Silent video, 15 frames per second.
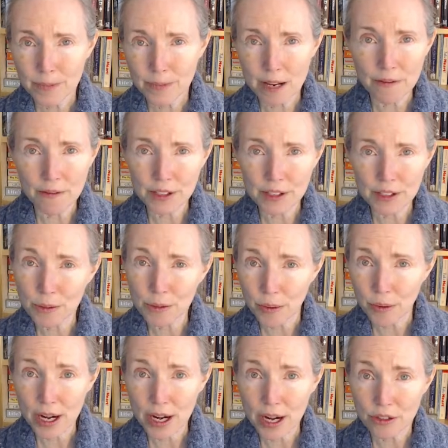if it's
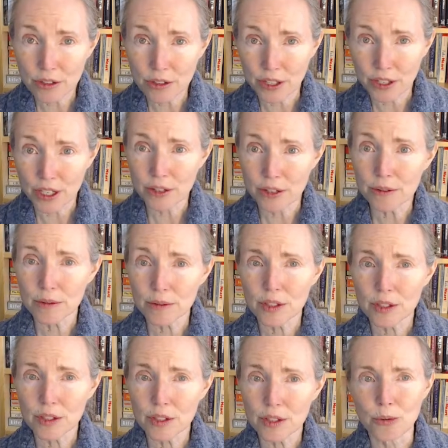inspirational for you
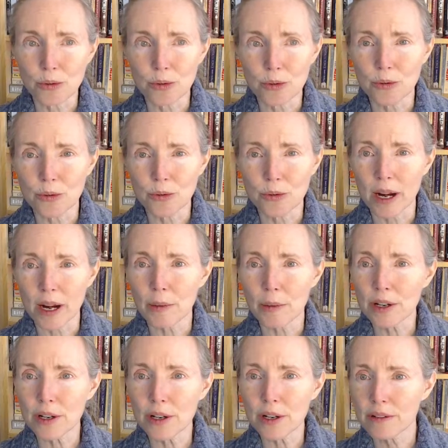to write a
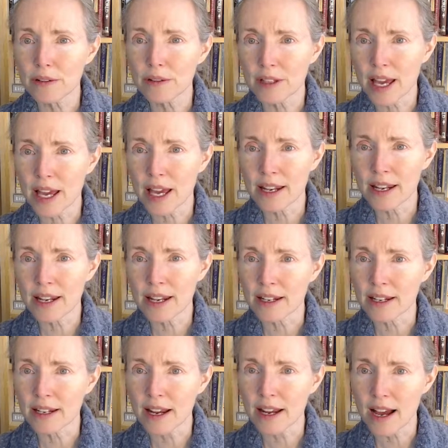book, then